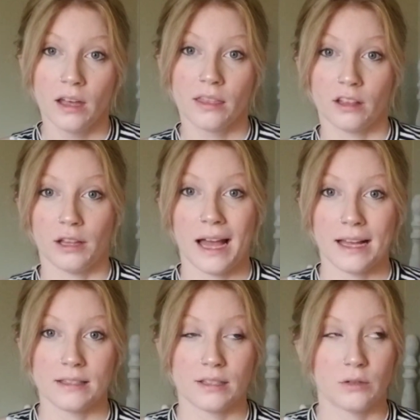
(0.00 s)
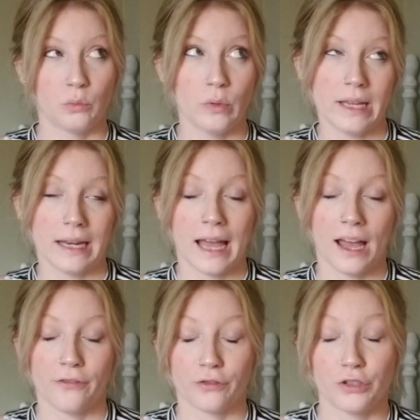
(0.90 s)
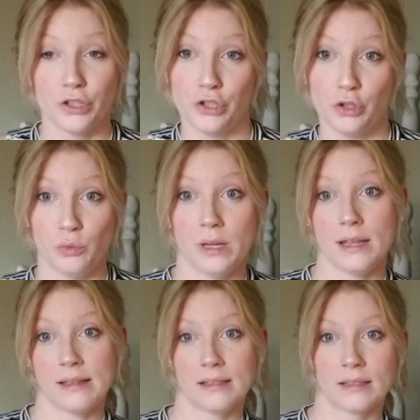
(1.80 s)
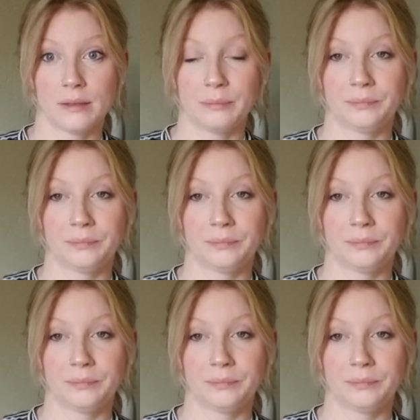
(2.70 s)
the last week and a half to 2 weeks.